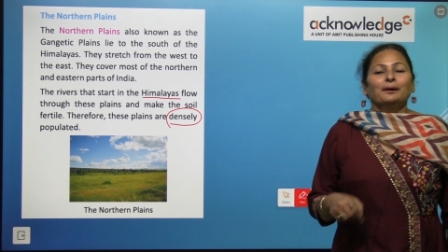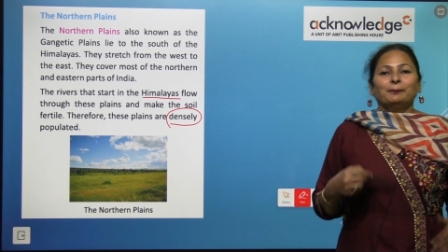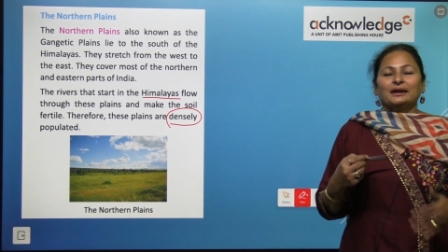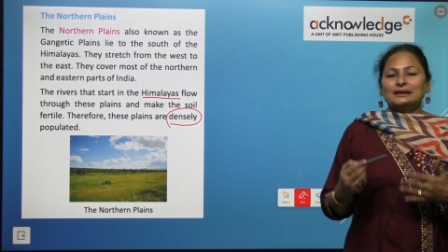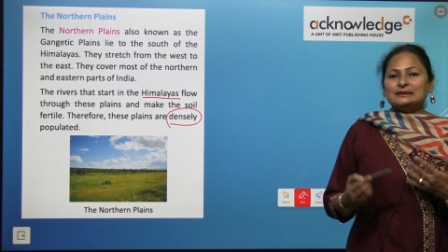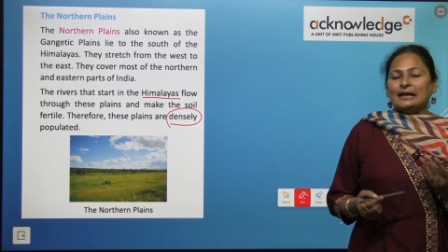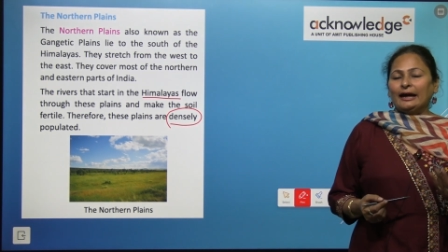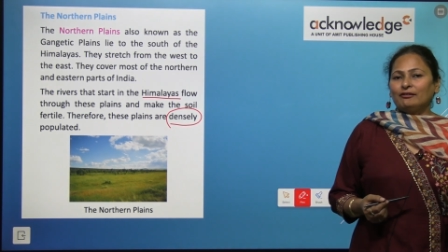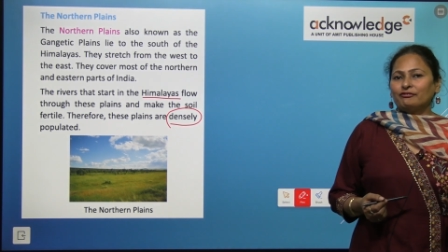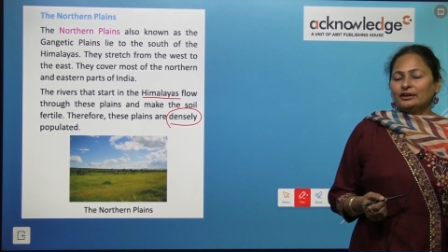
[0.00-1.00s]
Because
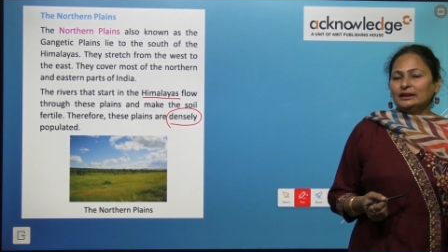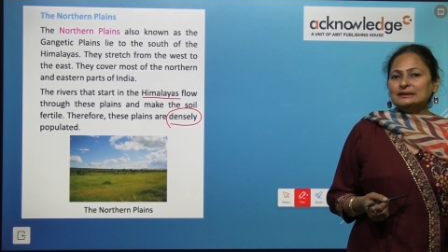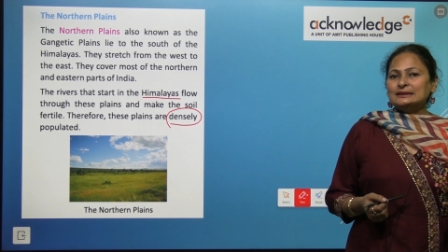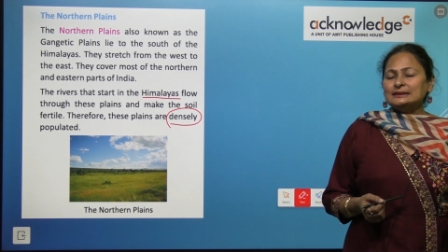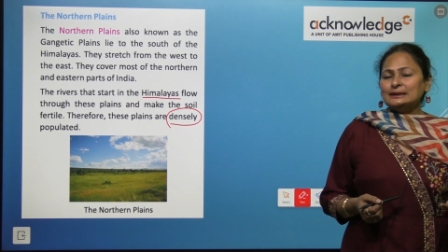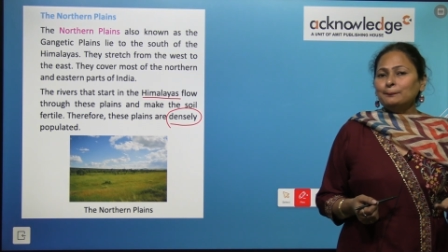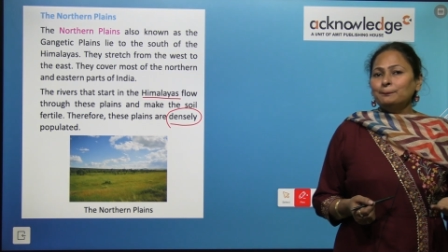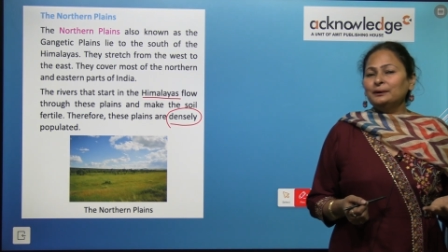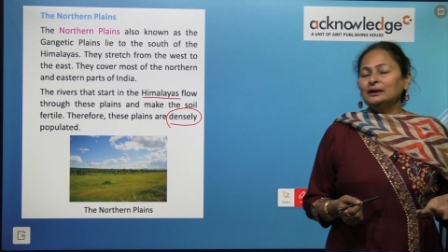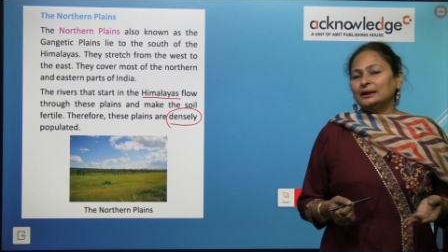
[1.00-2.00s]
life is
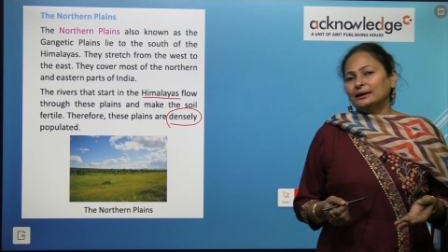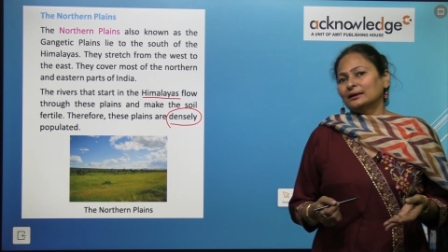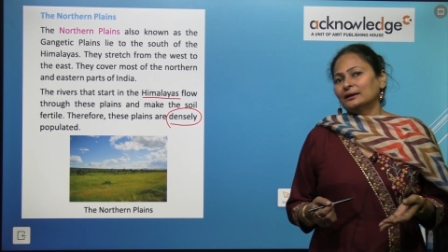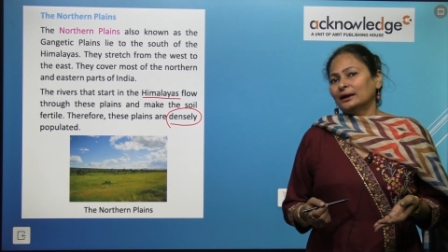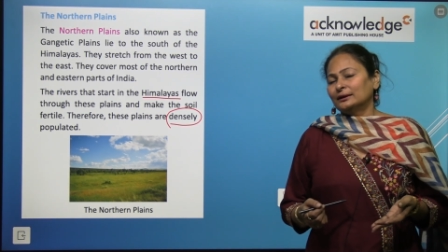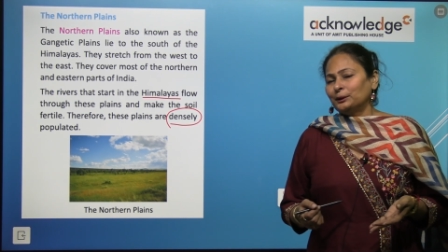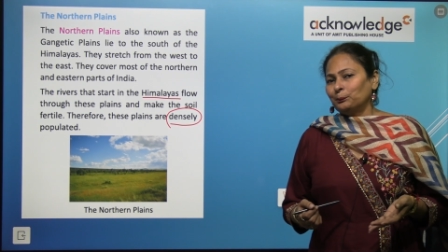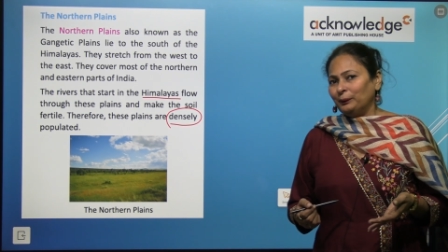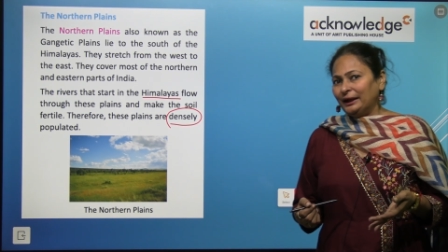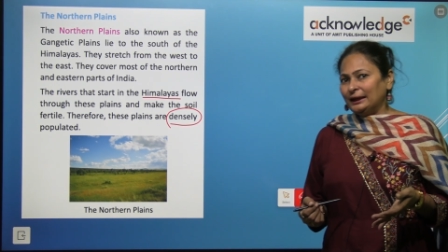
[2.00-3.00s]
simple in the
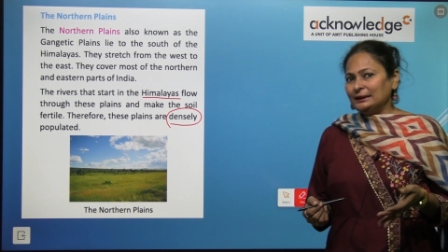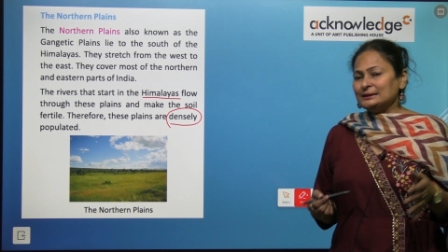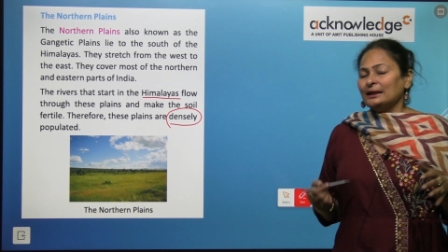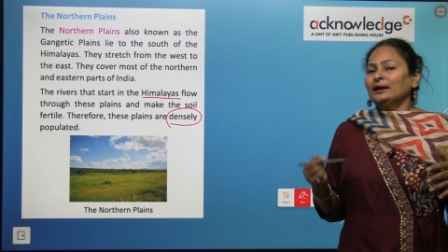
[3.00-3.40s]
northern plains,